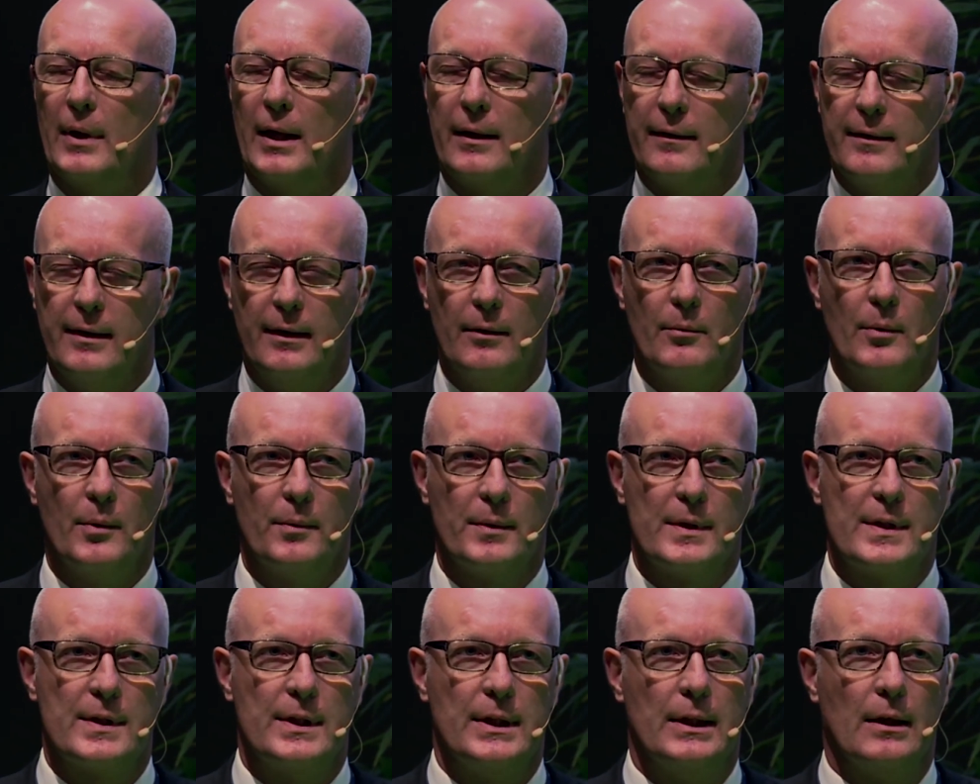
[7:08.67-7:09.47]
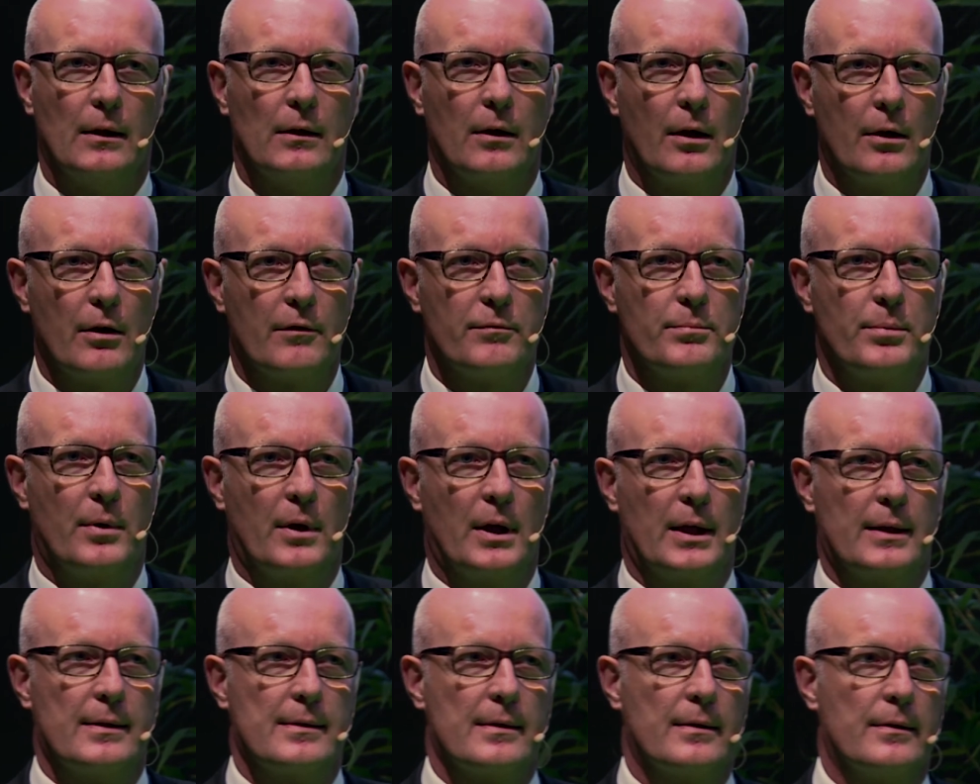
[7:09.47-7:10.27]
I think we will see a lot of
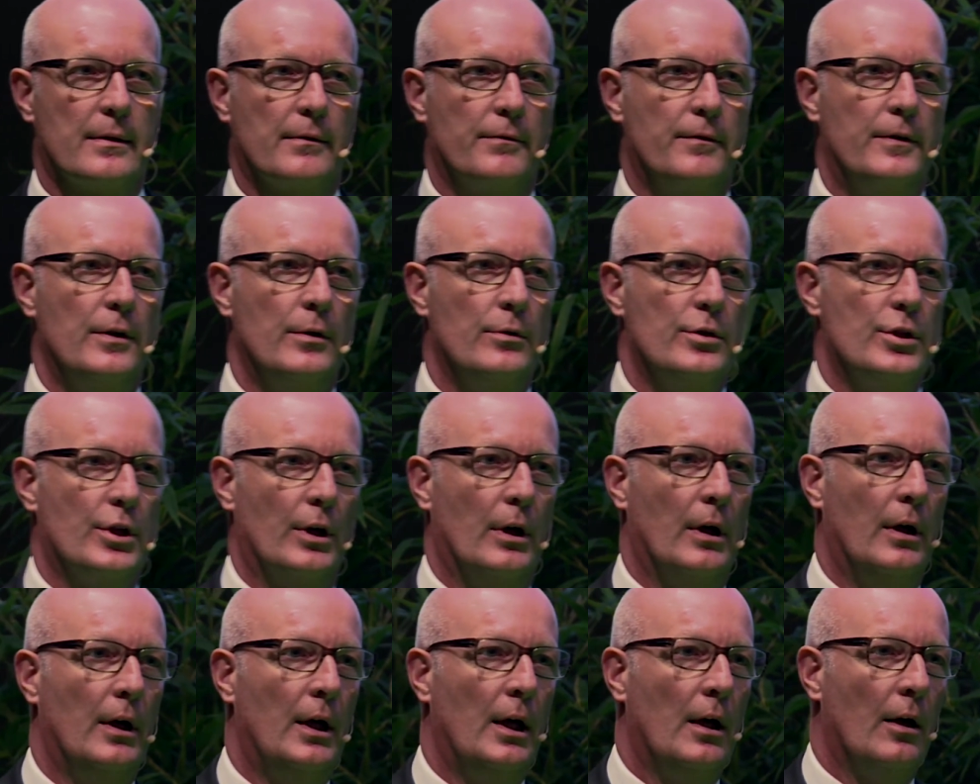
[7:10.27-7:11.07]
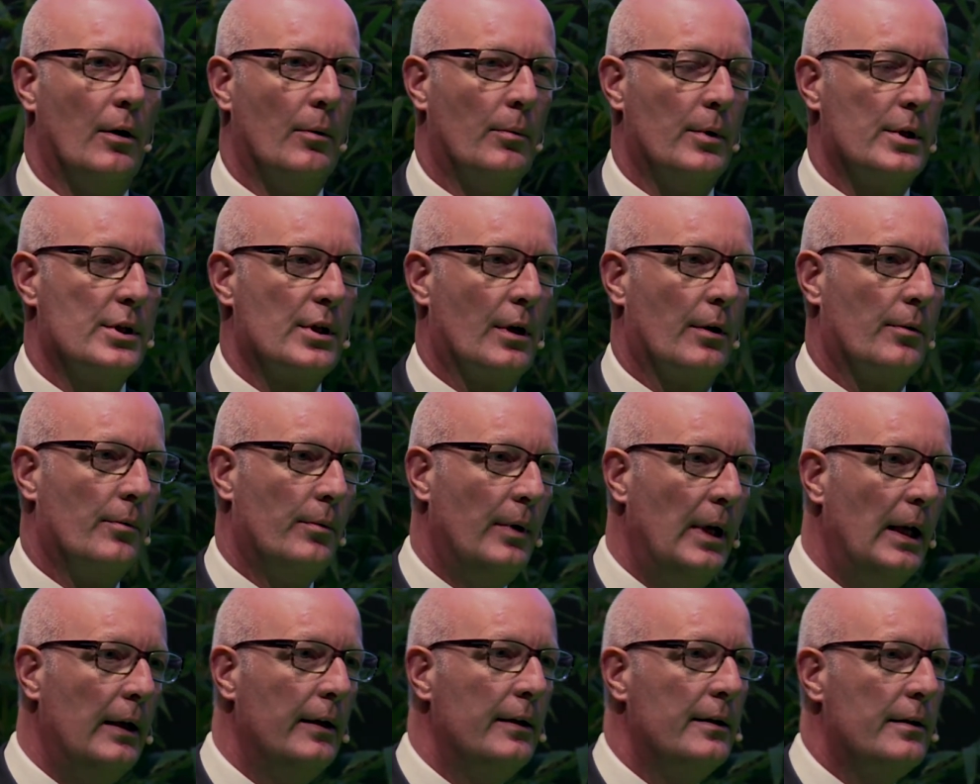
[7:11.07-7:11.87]
products in the future which are
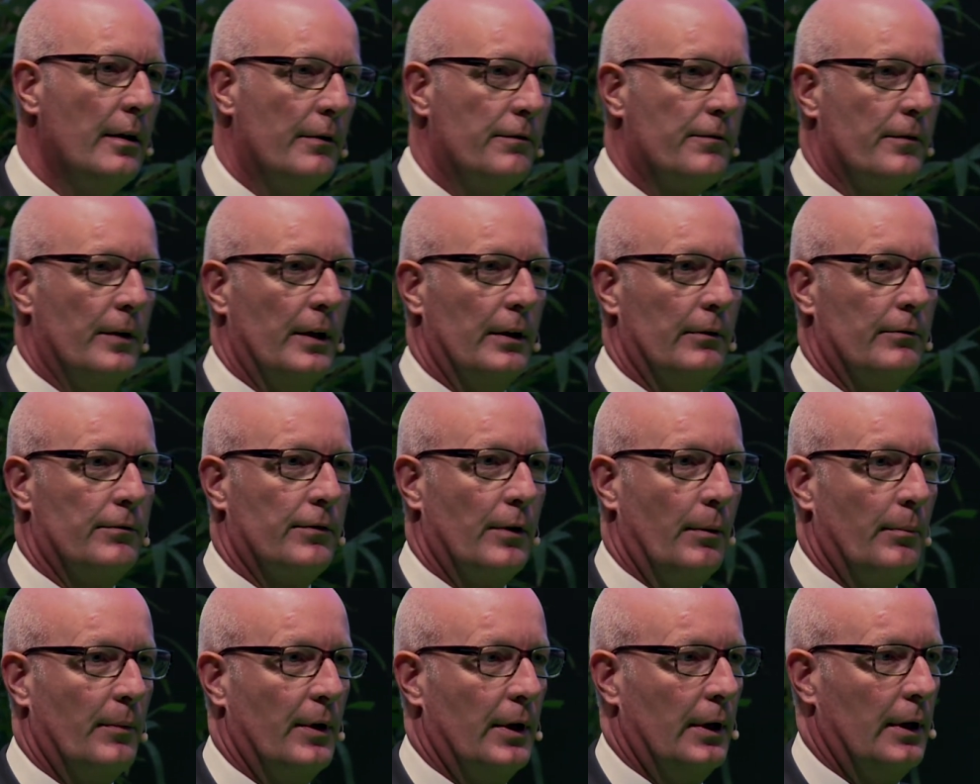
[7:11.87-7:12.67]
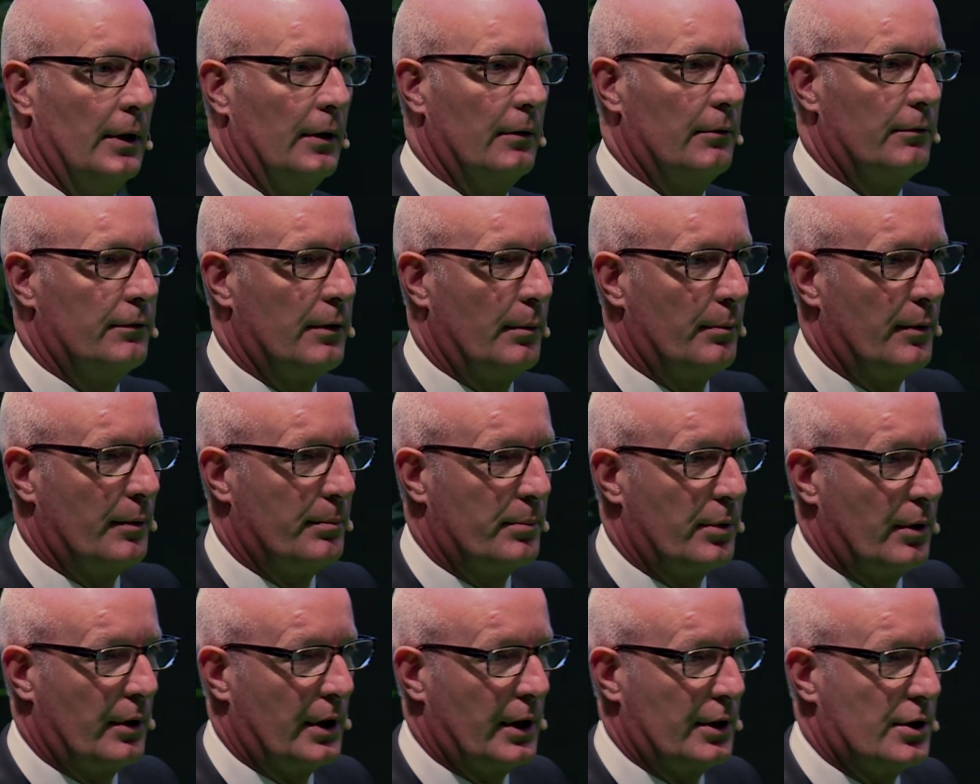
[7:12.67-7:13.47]
really different from the from the
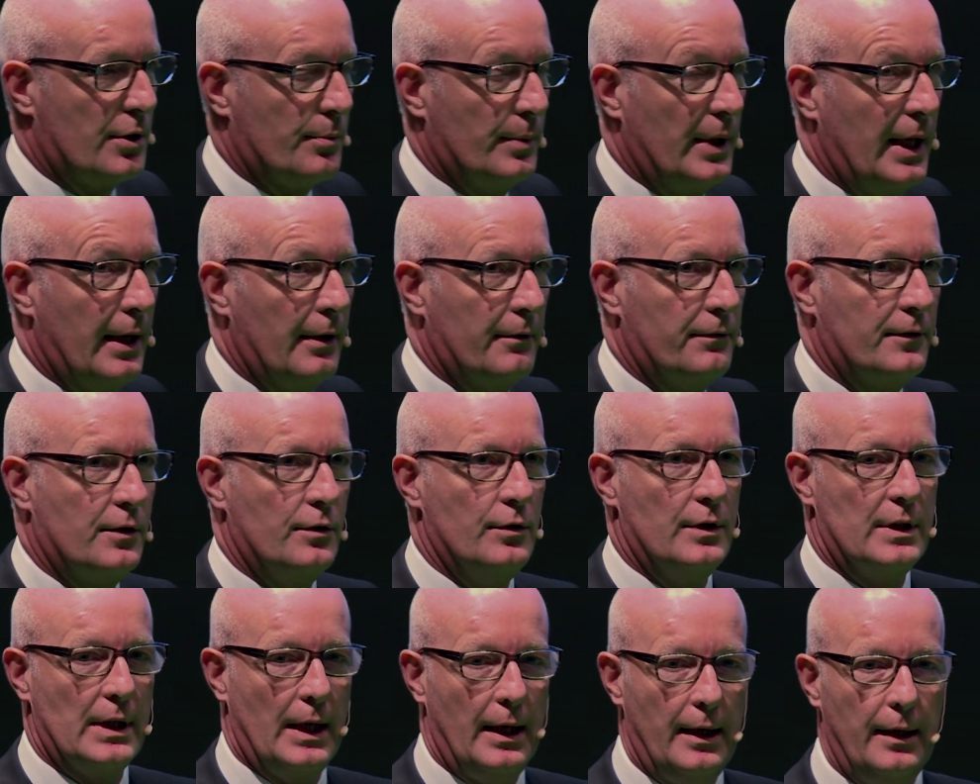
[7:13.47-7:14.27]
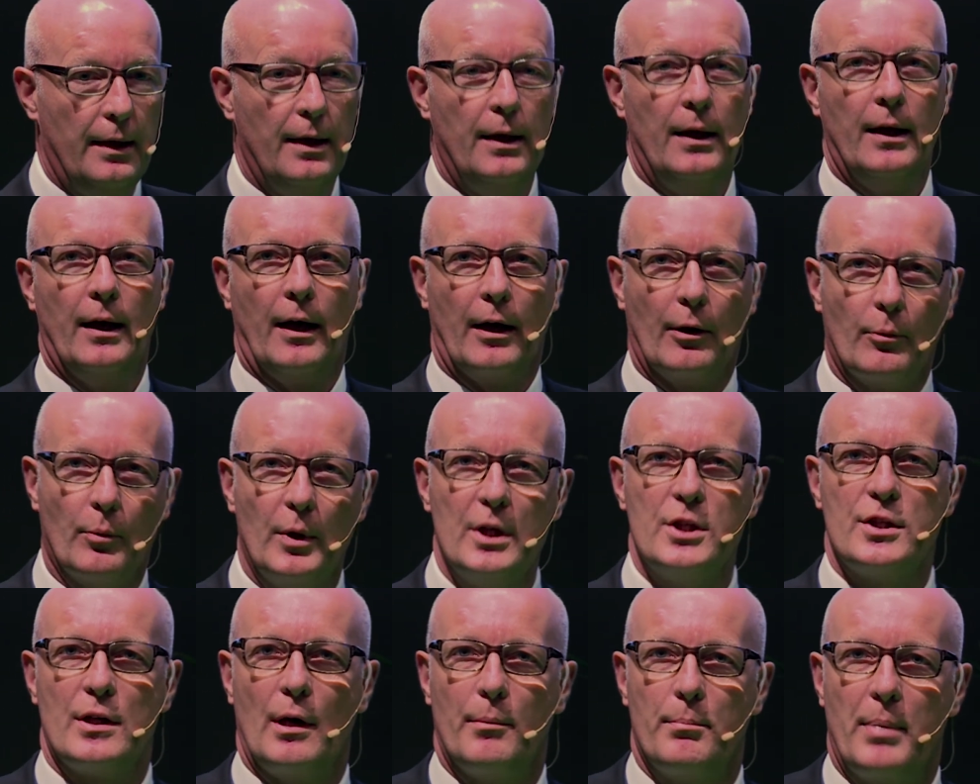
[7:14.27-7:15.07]
products we have today and
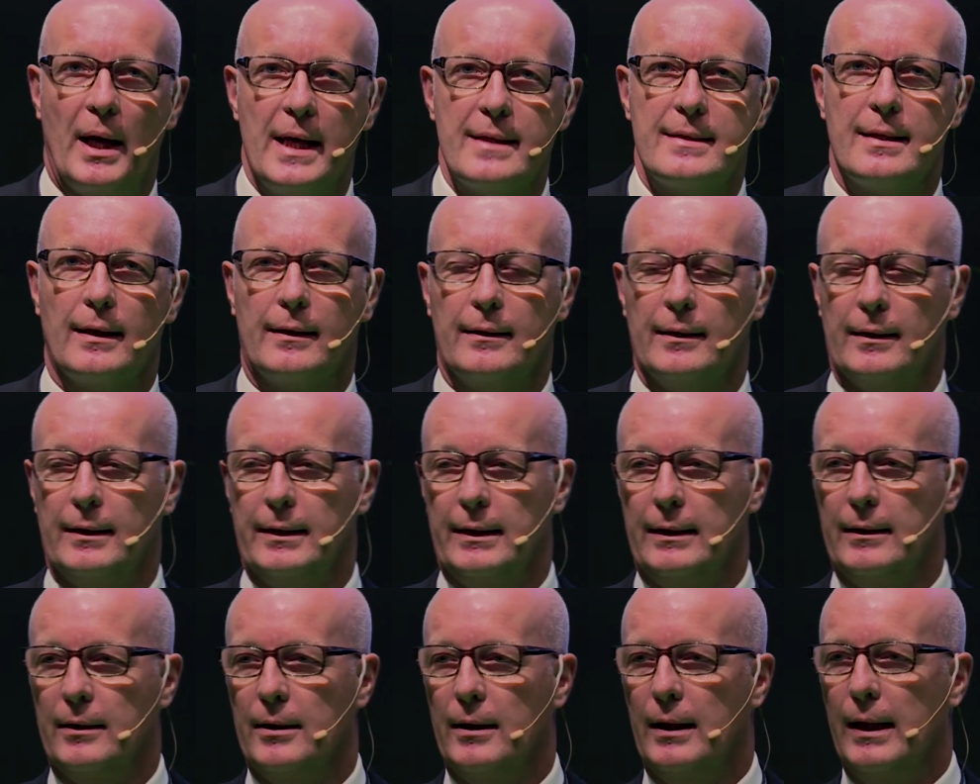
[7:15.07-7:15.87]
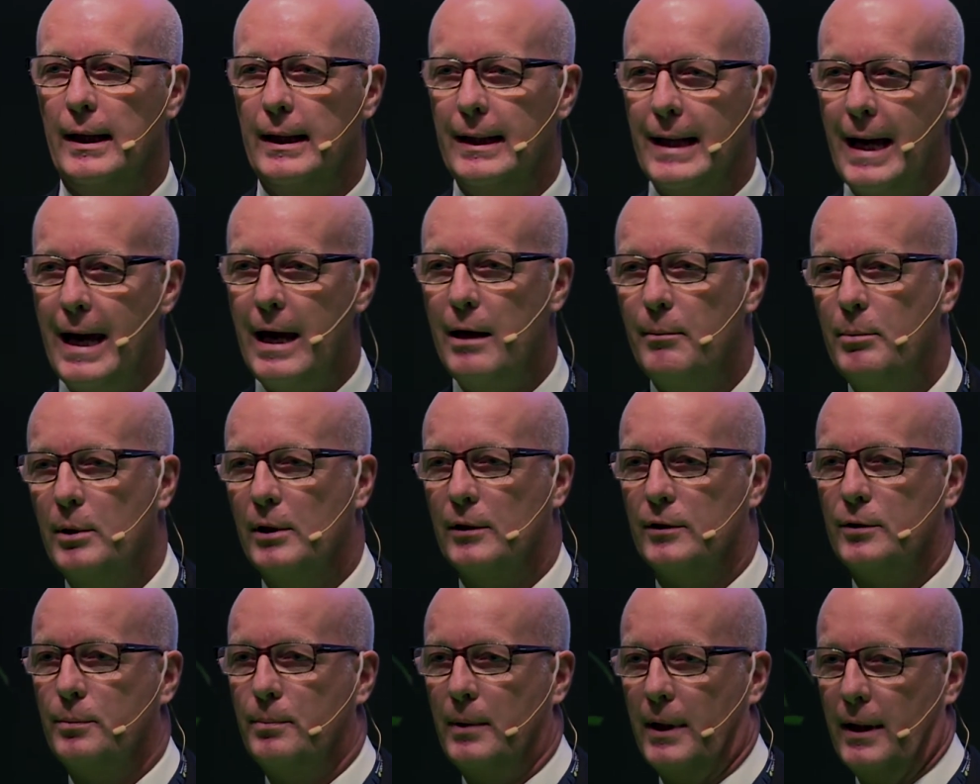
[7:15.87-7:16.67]
which are basically
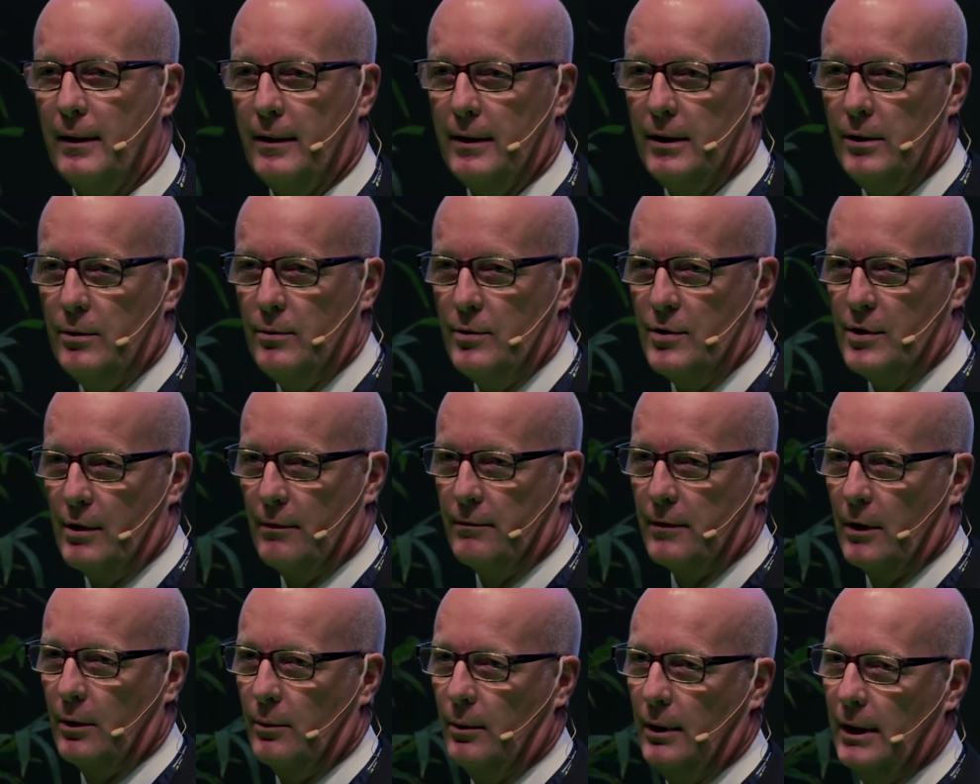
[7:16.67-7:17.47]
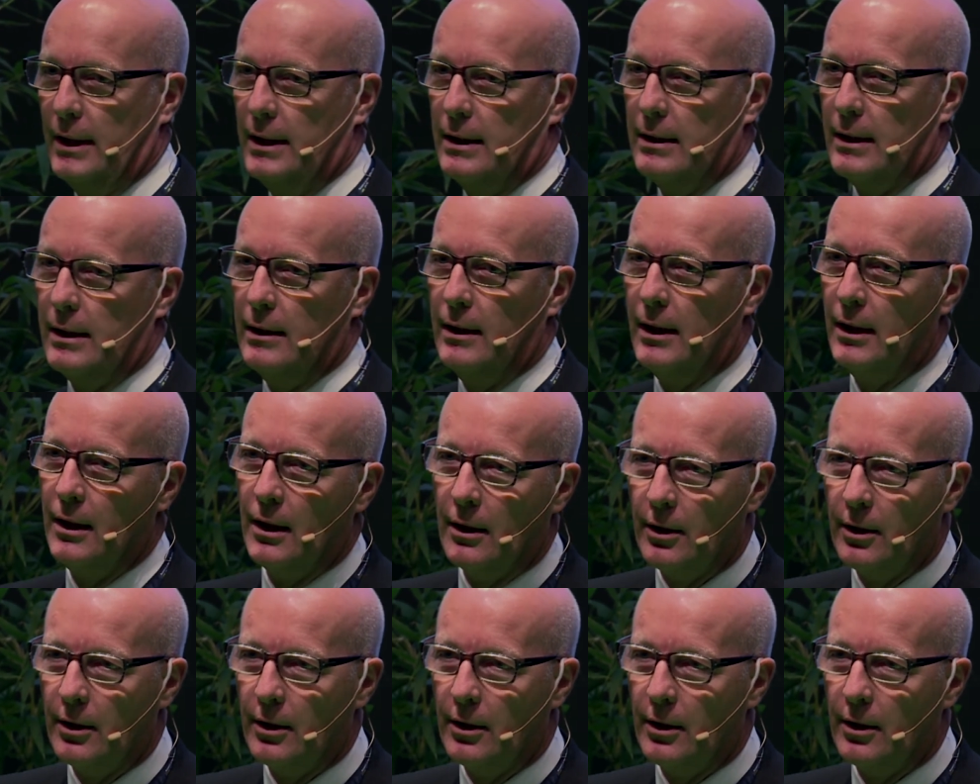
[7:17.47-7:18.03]
enabled by the use of OLED.